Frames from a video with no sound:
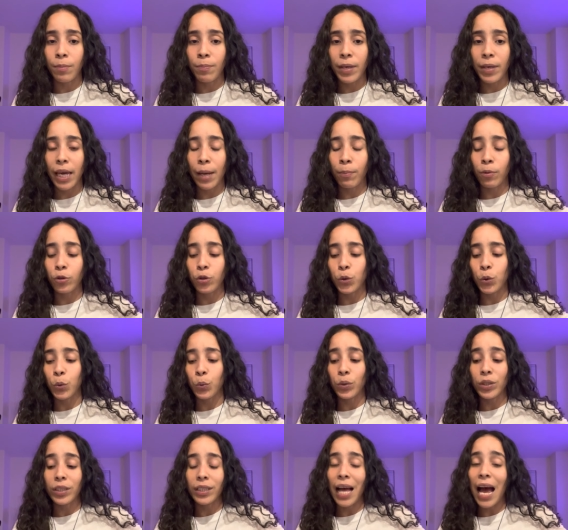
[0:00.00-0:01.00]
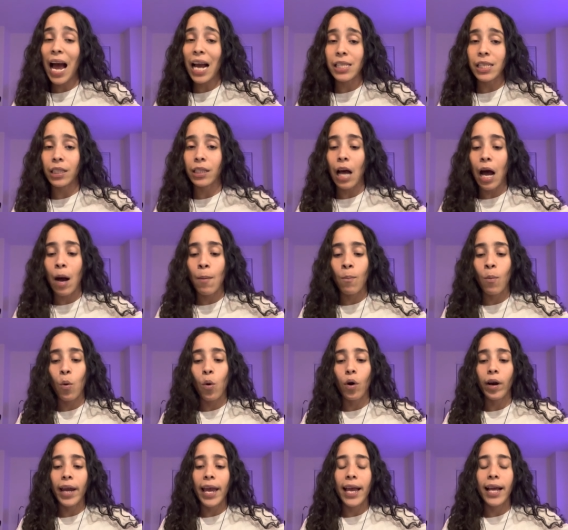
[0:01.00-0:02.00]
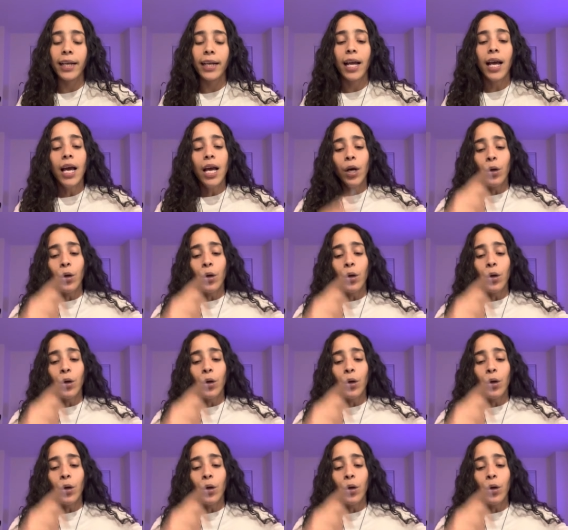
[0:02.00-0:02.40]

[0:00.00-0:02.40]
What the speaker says: be able to relax a lot more and